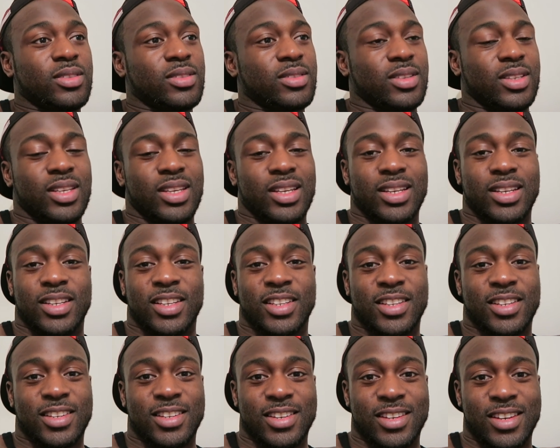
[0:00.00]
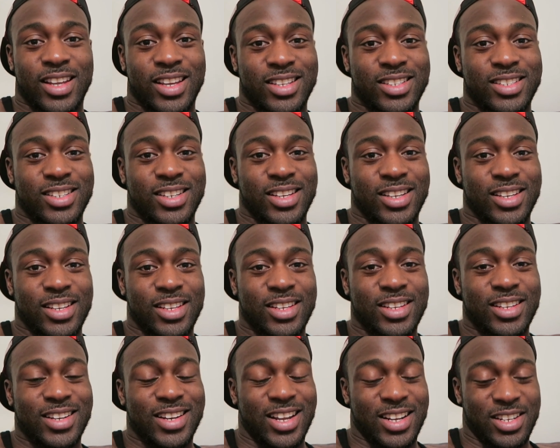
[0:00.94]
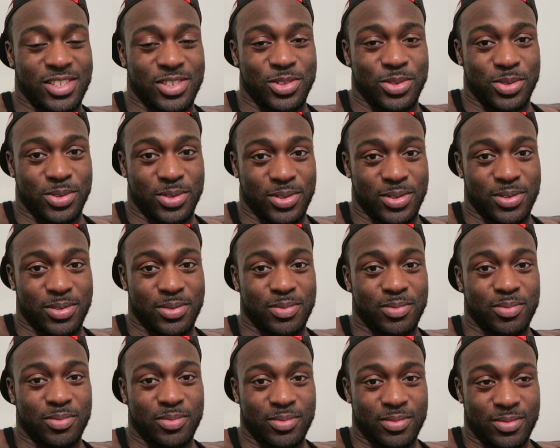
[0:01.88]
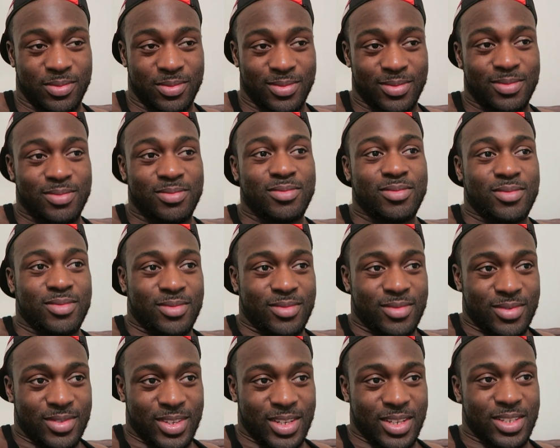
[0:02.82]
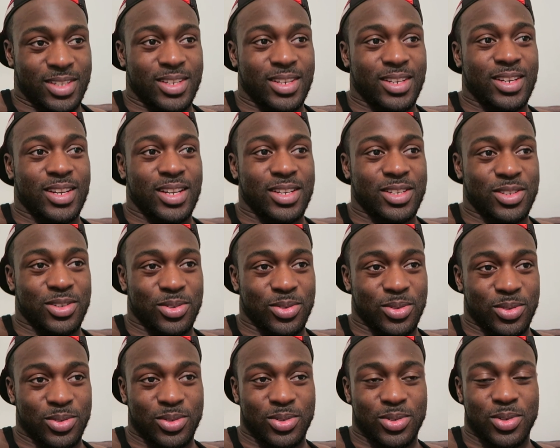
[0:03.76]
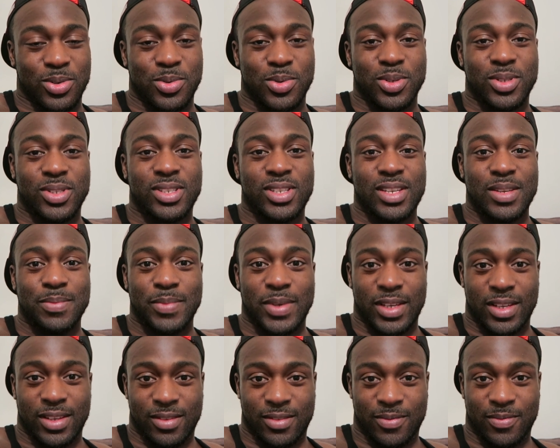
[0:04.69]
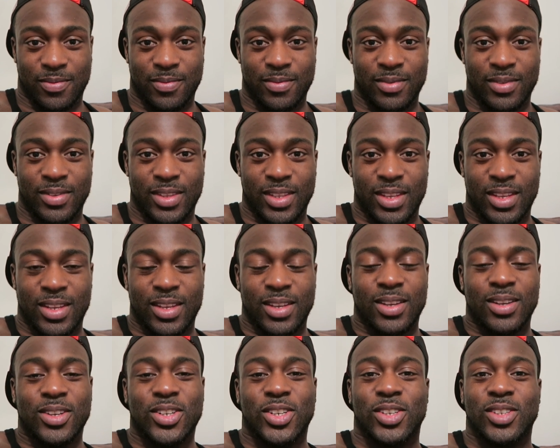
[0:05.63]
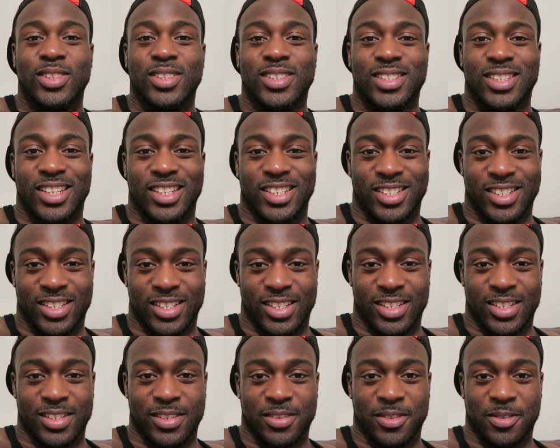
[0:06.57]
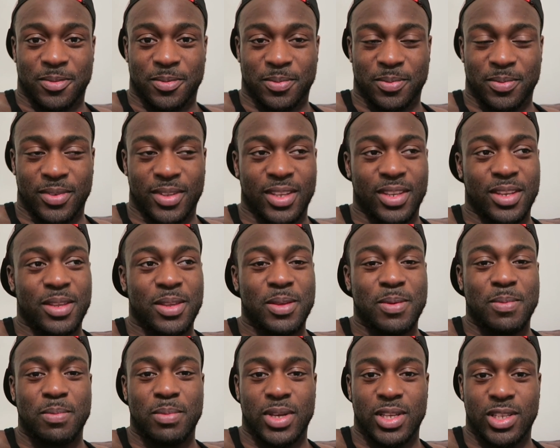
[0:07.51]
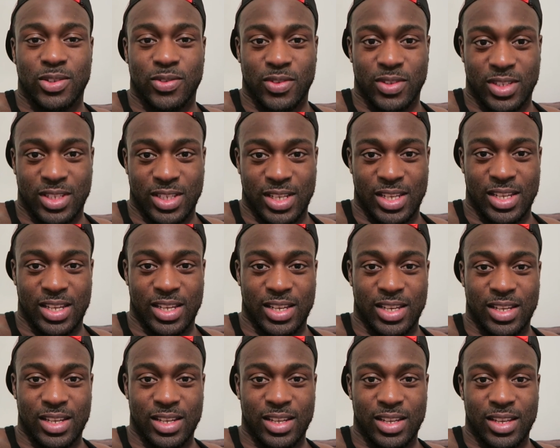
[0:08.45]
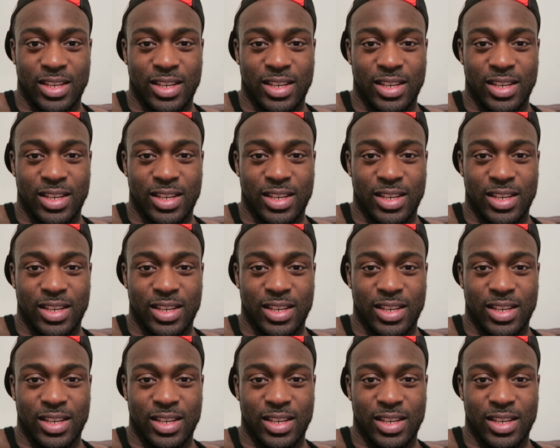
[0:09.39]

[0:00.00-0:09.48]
So yeah, next year nationals. Next year nationals, you will see me on stage again, men's physique,